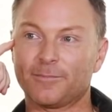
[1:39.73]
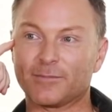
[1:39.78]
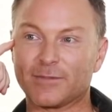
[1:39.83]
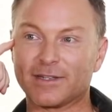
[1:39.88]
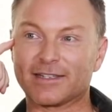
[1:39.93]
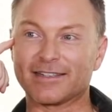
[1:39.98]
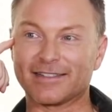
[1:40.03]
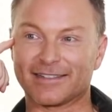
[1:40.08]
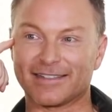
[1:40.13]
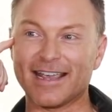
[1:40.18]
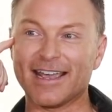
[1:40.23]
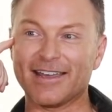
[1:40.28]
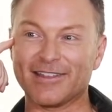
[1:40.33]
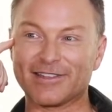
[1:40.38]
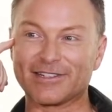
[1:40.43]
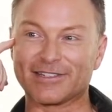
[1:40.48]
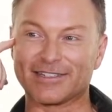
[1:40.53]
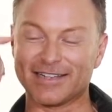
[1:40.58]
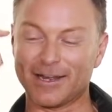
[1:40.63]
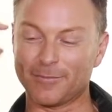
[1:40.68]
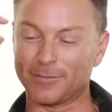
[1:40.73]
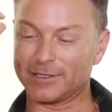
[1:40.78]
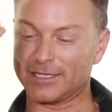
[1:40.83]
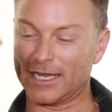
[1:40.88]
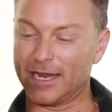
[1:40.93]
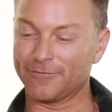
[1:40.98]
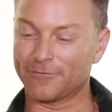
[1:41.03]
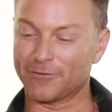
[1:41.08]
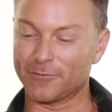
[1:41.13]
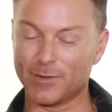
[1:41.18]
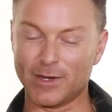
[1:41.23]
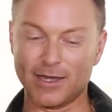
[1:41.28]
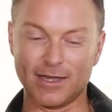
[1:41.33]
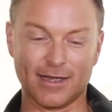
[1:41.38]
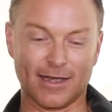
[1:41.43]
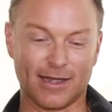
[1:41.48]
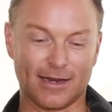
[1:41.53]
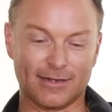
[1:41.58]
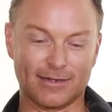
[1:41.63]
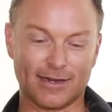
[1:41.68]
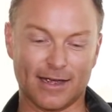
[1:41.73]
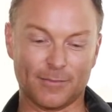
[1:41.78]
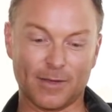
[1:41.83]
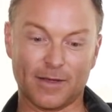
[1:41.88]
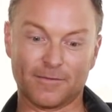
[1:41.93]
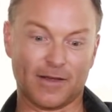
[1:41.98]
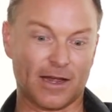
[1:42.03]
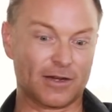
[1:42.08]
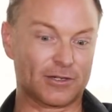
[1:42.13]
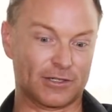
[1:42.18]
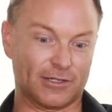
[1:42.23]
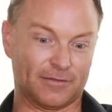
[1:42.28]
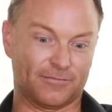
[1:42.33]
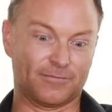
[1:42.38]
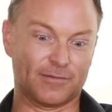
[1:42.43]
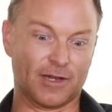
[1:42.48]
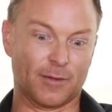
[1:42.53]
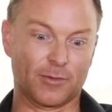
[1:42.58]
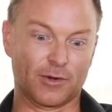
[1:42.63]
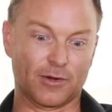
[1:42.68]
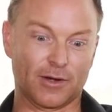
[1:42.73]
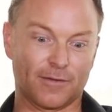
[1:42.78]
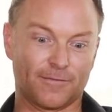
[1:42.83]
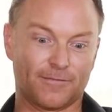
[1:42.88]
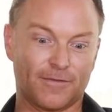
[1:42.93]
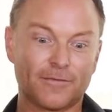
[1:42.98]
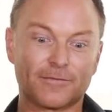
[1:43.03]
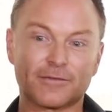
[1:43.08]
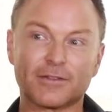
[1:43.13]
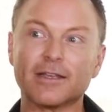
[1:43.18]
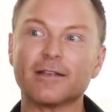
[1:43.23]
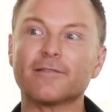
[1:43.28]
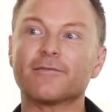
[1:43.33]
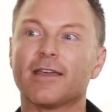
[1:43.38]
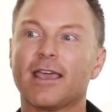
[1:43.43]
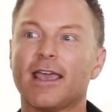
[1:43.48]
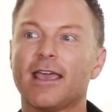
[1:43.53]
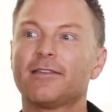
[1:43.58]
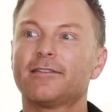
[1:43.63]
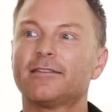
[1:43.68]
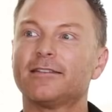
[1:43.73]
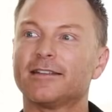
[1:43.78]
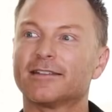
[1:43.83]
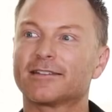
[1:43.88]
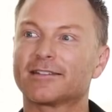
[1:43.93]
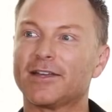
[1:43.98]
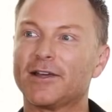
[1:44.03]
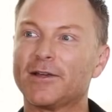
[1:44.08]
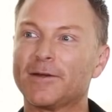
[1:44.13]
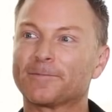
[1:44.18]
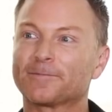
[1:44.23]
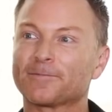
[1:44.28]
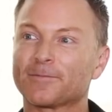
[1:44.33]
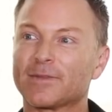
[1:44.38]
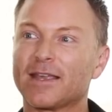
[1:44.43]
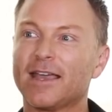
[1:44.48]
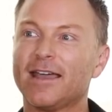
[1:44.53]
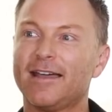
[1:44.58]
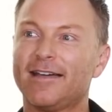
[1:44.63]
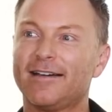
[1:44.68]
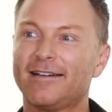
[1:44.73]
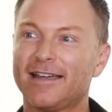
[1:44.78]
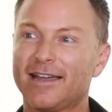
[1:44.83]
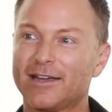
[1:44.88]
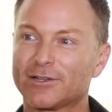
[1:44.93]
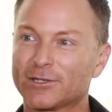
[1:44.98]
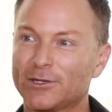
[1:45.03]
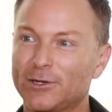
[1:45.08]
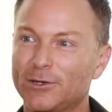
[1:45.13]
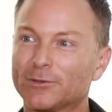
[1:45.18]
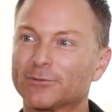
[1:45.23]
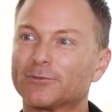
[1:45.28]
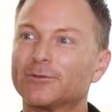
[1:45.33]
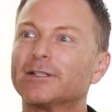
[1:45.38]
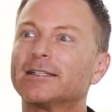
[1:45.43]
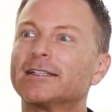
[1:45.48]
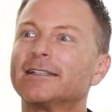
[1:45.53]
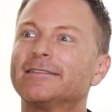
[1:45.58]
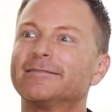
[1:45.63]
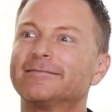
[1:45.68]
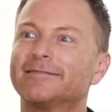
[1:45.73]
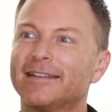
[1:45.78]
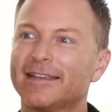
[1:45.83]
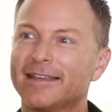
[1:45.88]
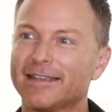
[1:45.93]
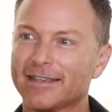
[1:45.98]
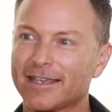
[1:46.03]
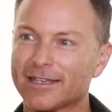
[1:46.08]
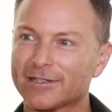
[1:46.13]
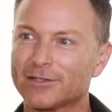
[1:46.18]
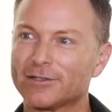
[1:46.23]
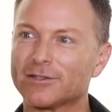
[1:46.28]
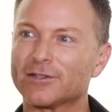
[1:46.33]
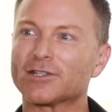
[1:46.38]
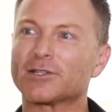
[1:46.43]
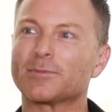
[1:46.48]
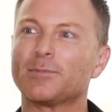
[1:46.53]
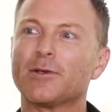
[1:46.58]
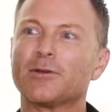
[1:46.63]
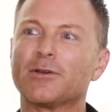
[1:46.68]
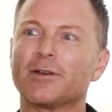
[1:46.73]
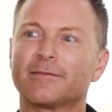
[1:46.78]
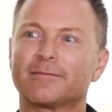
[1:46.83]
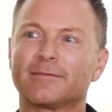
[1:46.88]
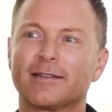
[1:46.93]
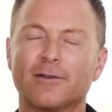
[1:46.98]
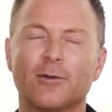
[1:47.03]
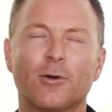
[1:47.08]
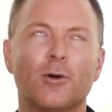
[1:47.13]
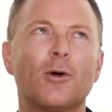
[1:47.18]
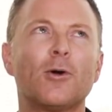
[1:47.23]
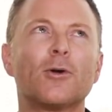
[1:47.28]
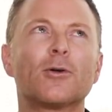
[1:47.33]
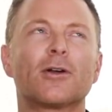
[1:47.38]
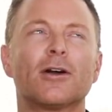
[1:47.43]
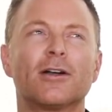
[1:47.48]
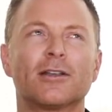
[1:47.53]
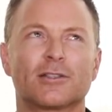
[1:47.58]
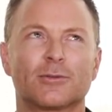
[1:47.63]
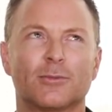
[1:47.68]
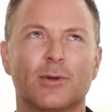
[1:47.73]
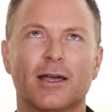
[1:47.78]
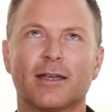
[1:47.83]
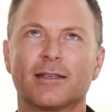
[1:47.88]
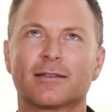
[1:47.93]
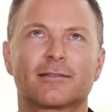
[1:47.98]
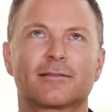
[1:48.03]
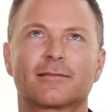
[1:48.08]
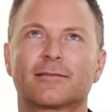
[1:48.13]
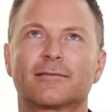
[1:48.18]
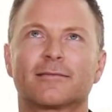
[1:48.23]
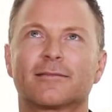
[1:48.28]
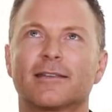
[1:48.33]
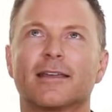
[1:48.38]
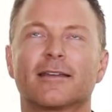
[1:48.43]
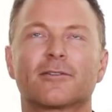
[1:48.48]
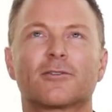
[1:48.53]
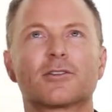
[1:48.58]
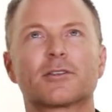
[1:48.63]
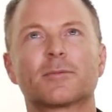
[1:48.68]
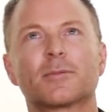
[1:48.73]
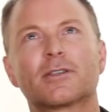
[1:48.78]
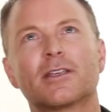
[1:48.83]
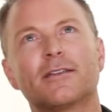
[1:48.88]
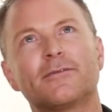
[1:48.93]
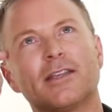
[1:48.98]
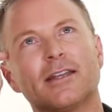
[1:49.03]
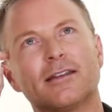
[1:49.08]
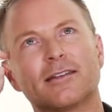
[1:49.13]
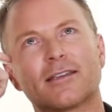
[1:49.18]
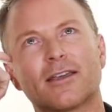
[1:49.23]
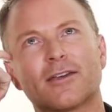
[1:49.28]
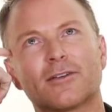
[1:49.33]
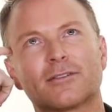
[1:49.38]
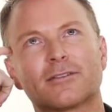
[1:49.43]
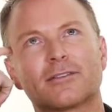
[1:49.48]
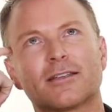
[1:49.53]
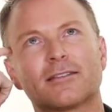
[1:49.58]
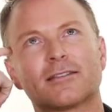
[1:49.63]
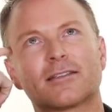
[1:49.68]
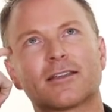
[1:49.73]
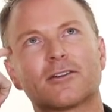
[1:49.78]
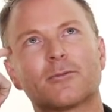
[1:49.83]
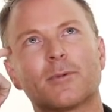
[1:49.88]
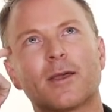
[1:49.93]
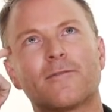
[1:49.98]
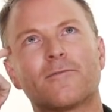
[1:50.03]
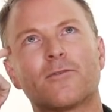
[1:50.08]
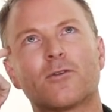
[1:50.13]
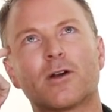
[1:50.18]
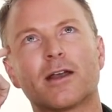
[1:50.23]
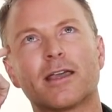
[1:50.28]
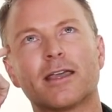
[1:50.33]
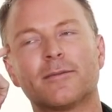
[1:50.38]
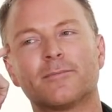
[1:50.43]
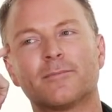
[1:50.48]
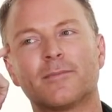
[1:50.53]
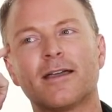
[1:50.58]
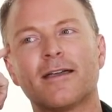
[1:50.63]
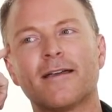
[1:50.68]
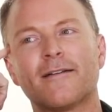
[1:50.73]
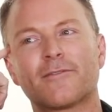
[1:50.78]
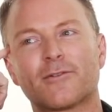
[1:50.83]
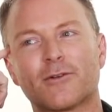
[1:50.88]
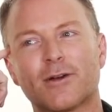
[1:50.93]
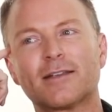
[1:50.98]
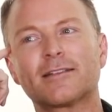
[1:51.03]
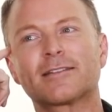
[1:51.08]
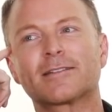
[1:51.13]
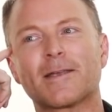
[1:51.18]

This is number 10 for me, and actually number 15 for Anthony. So yeah, our household really gets into the spirit in all kinds of ways. Yeah, Christmas Eve tends to go to about 4 a.m. for us.